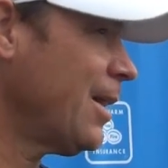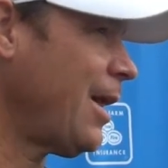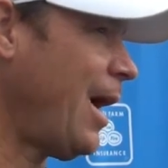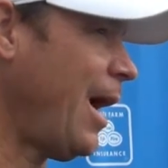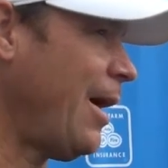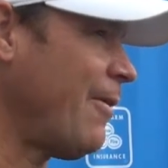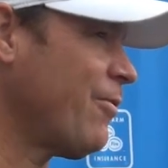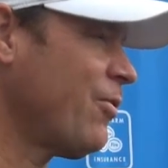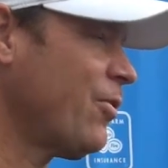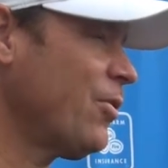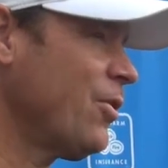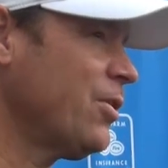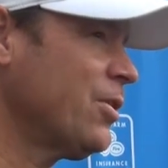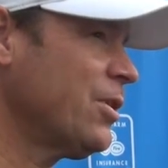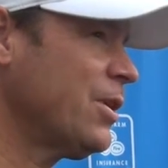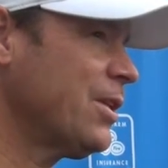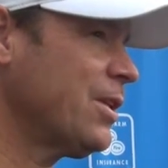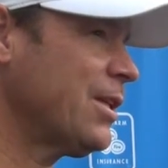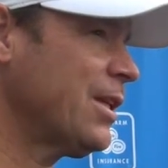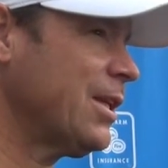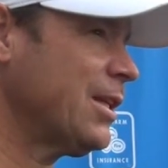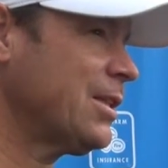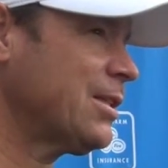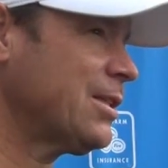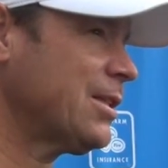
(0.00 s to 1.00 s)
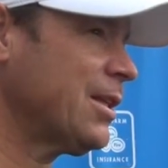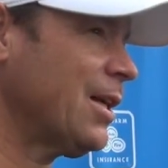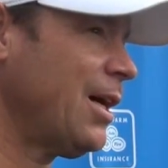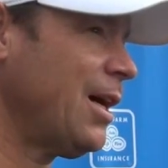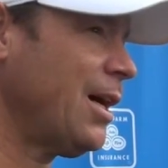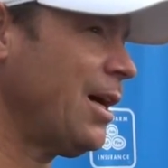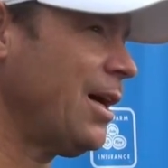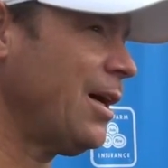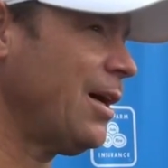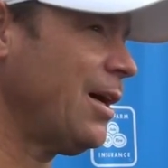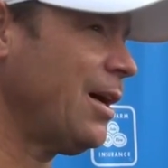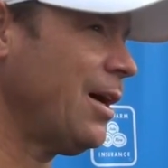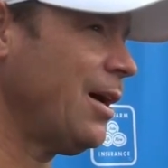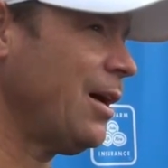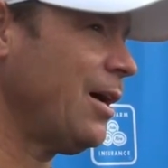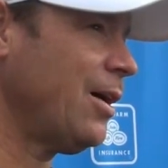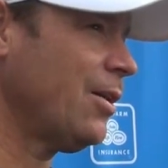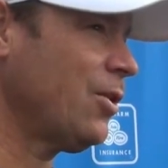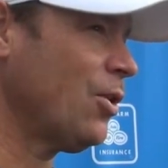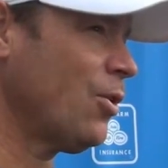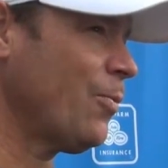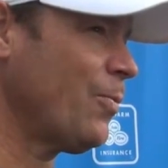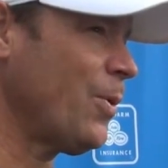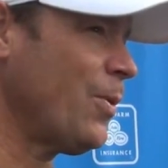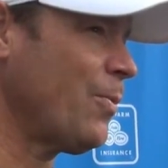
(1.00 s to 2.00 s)
I've learned that it's a
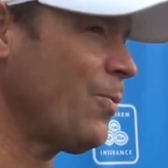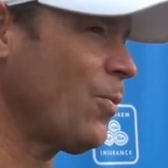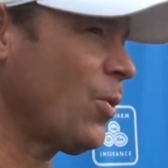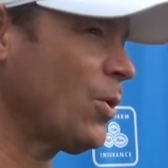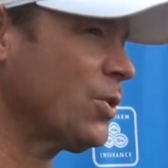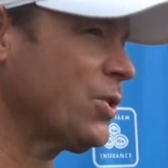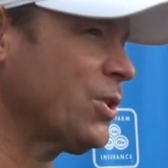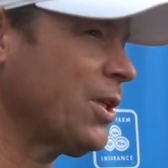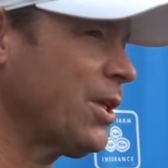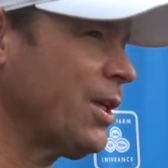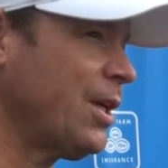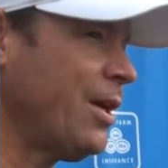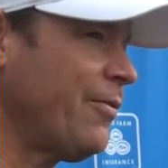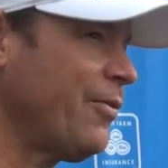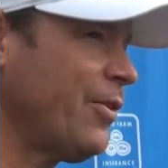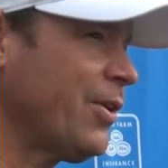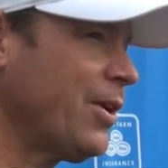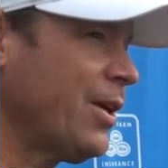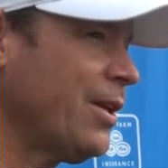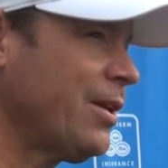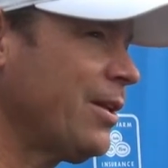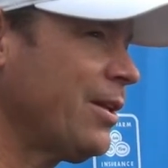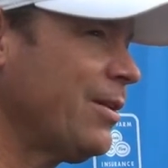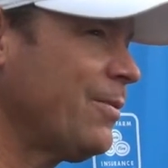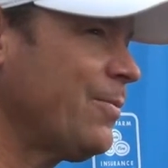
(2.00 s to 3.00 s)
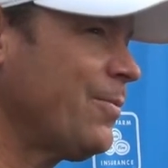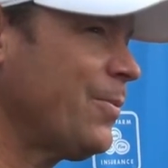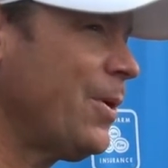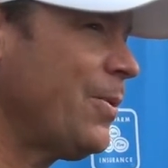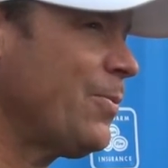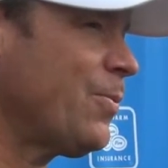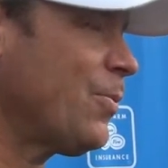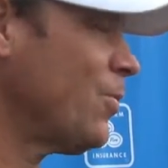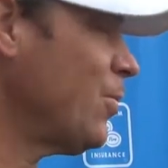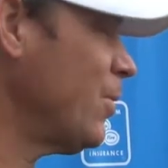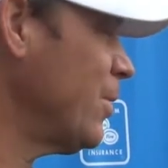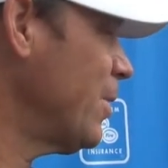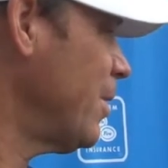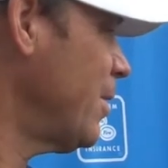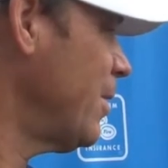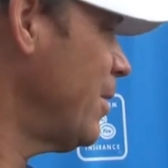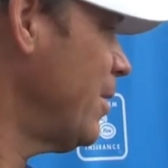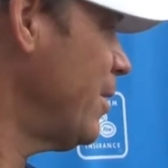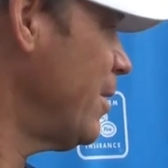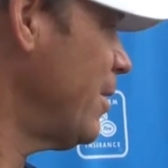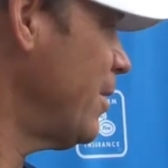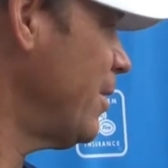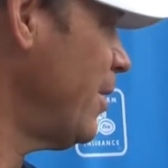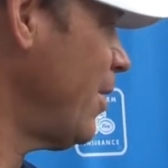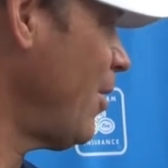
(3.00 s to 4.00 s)
little bit more significant than people would,
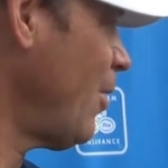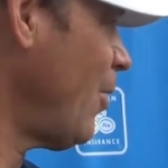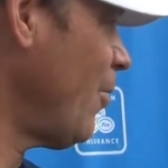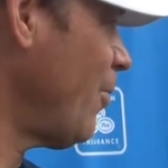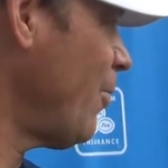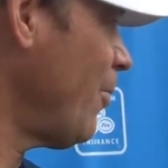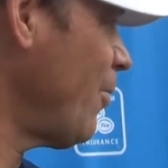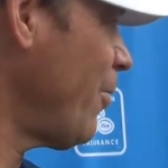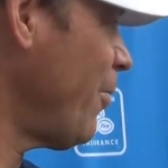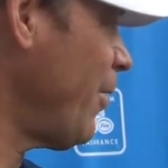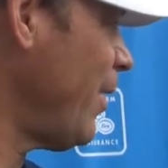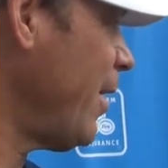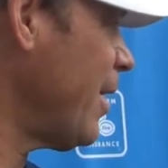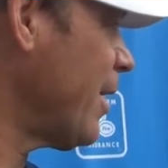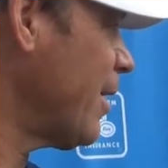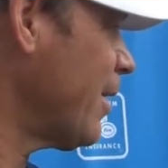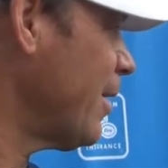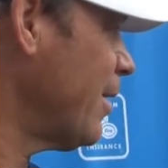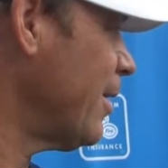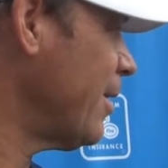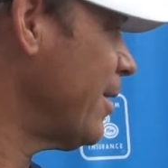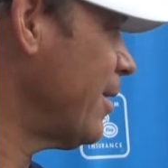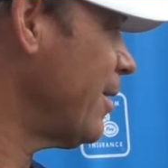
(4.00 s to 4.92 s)
you know, think.